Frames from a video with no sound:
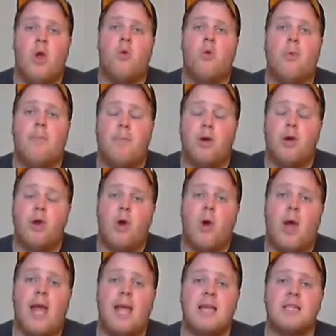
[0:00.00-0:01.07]
Roberto
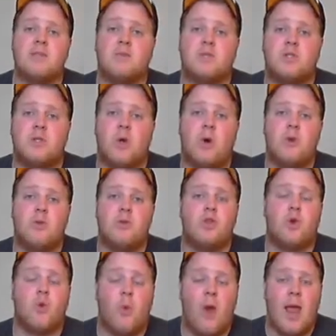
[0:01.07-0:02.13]
Hands of Stone
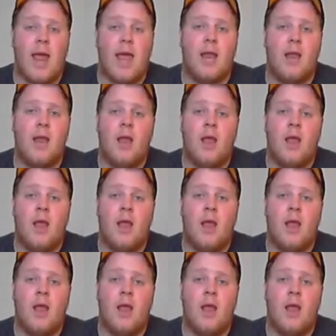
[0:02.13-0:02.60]
Duran.